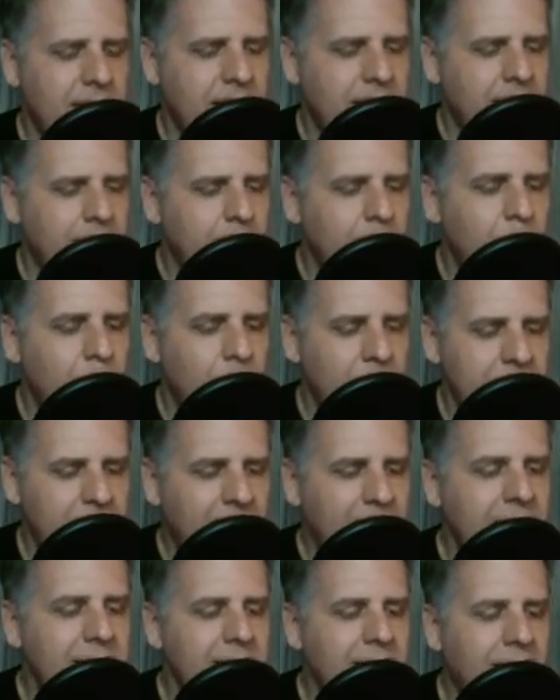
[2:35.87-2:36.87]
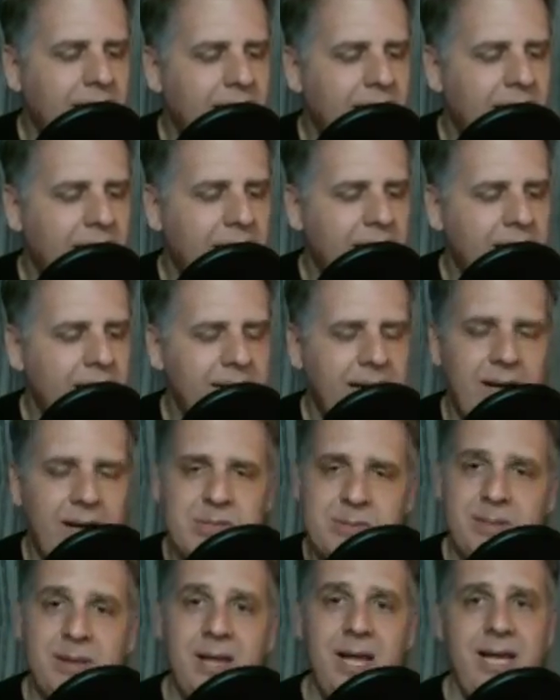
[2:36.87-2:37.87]
um, one night and I
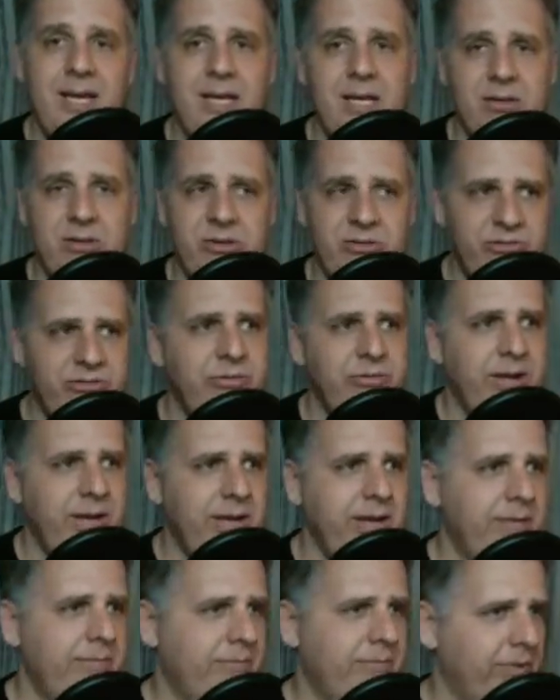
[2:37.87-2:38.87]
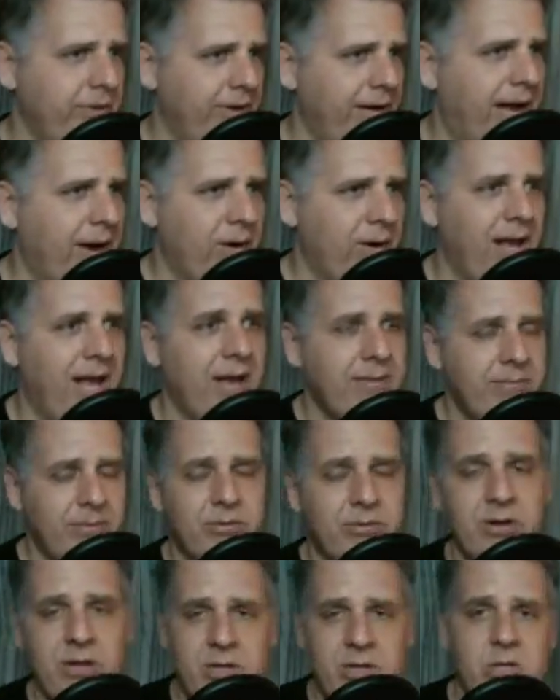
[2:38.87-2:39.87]
was planning to stream for an hour and a half. I
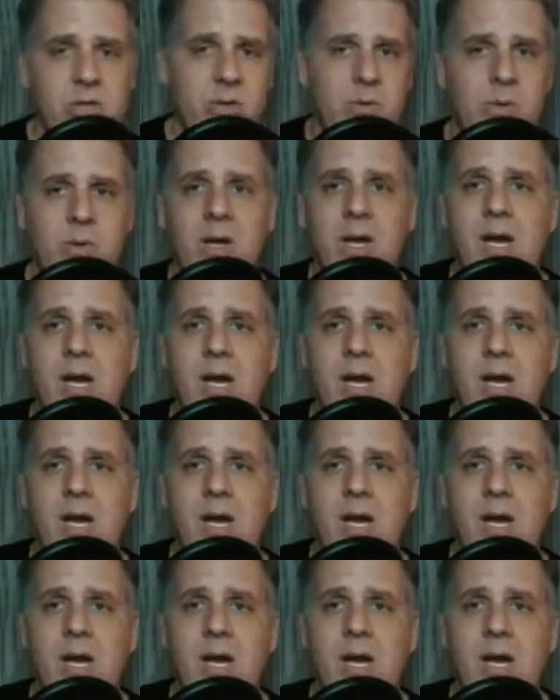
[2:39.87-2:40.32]
was going to do